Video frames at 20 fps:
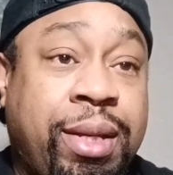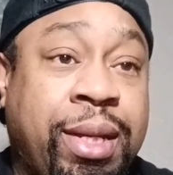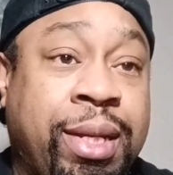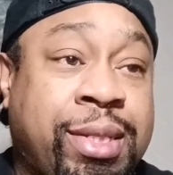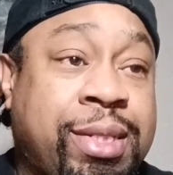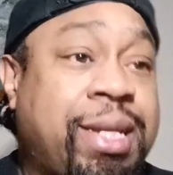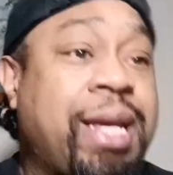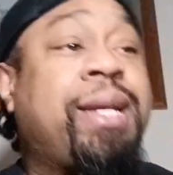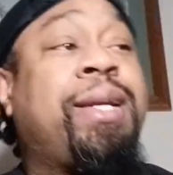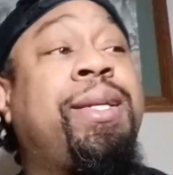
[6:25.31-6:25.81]

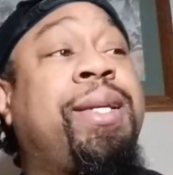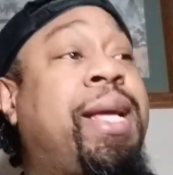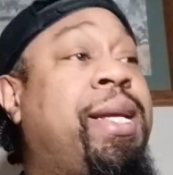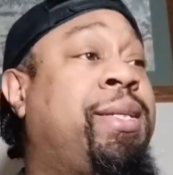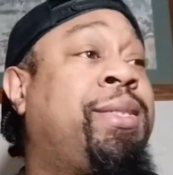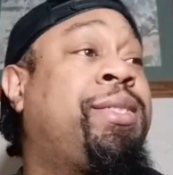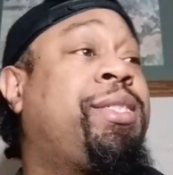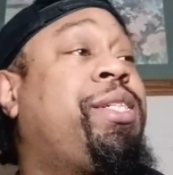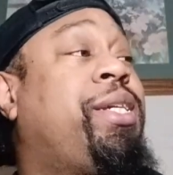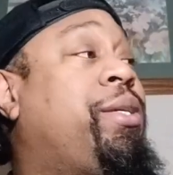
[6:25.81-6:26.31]
Instead of
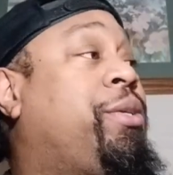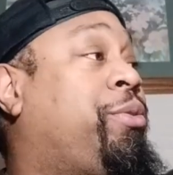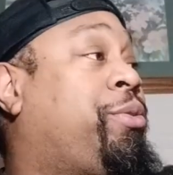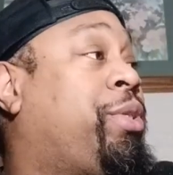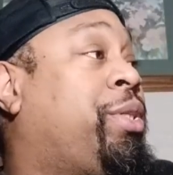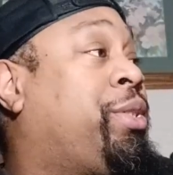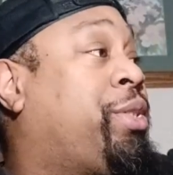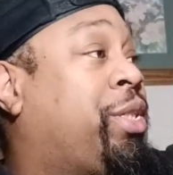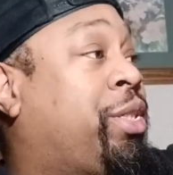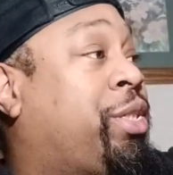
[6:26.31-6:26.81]
letting
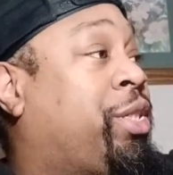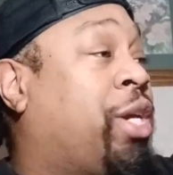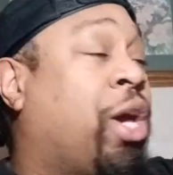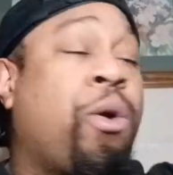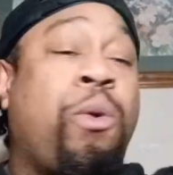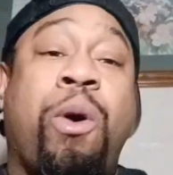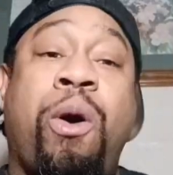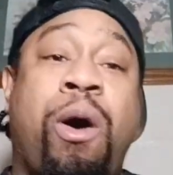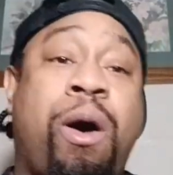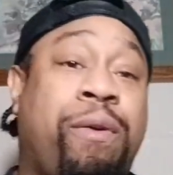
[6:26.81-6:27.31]
children just
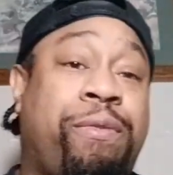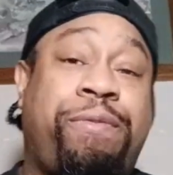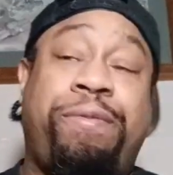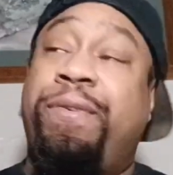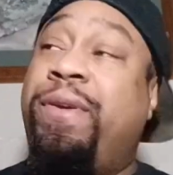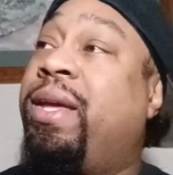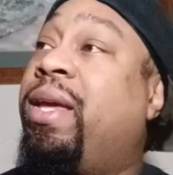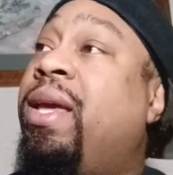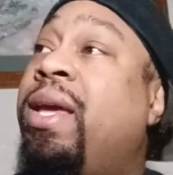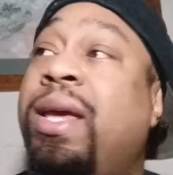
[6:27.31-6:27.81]
go off